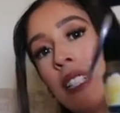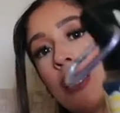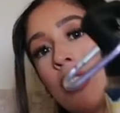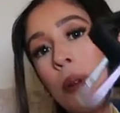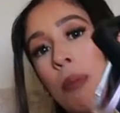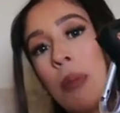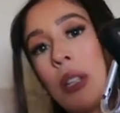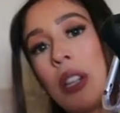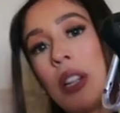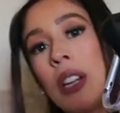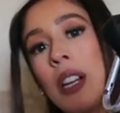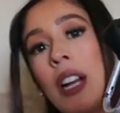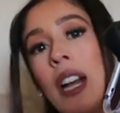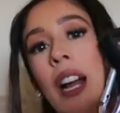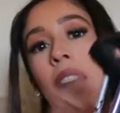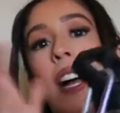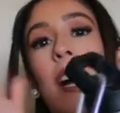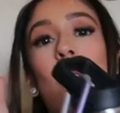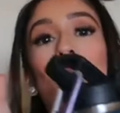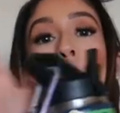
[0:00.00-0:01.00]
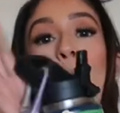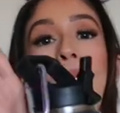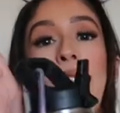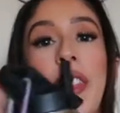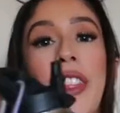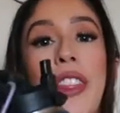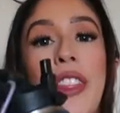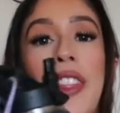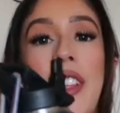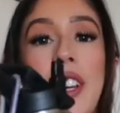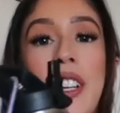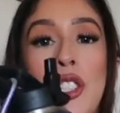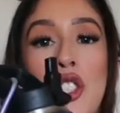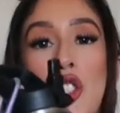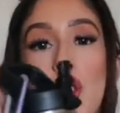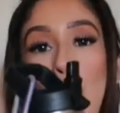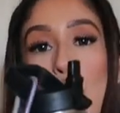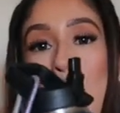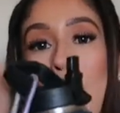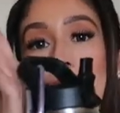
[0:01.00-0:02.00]
tumbler with the
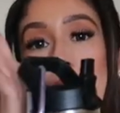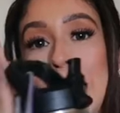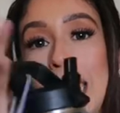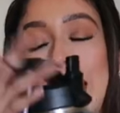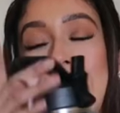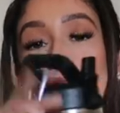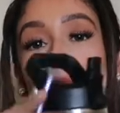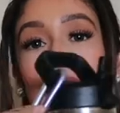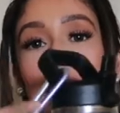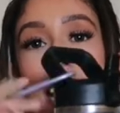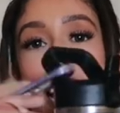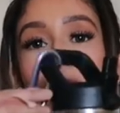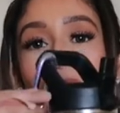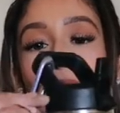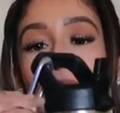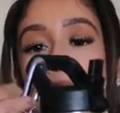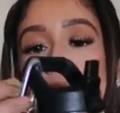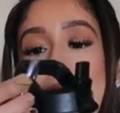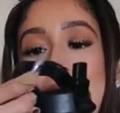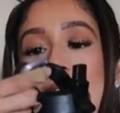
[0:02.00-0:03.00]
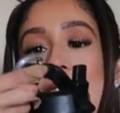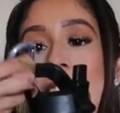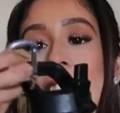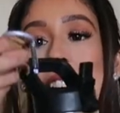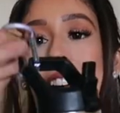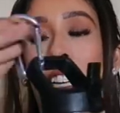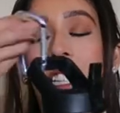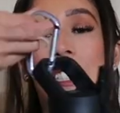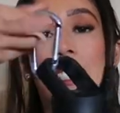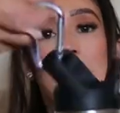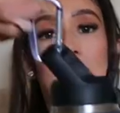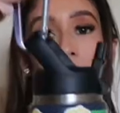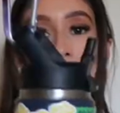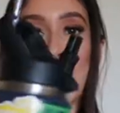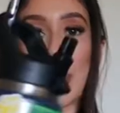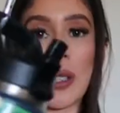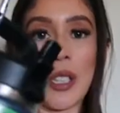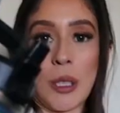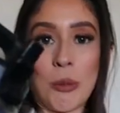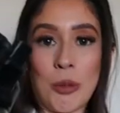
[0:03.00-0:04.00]
straw lid, and I added a
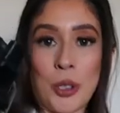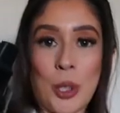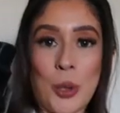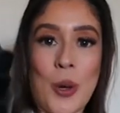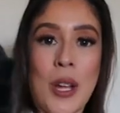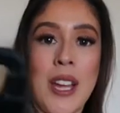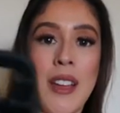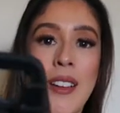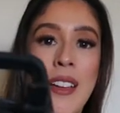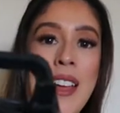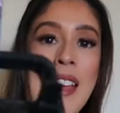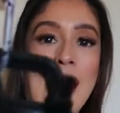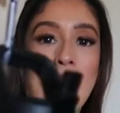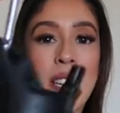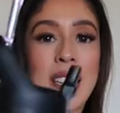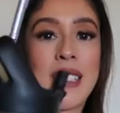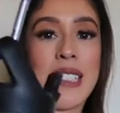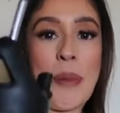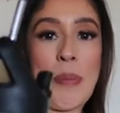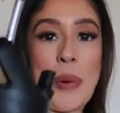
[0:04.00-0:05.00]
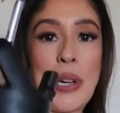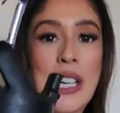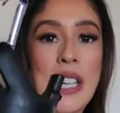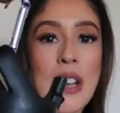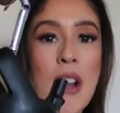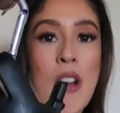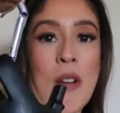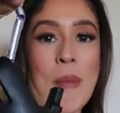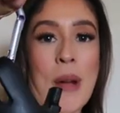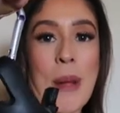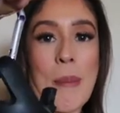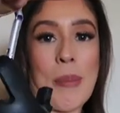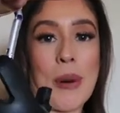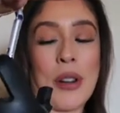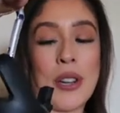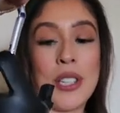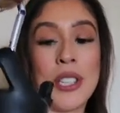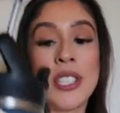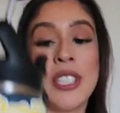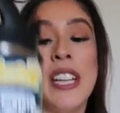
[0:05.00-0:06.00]
little clip to it because I put it on my
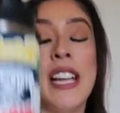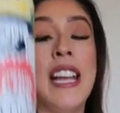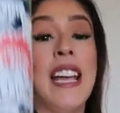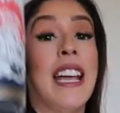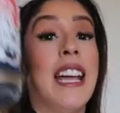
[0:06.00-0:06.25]
purse,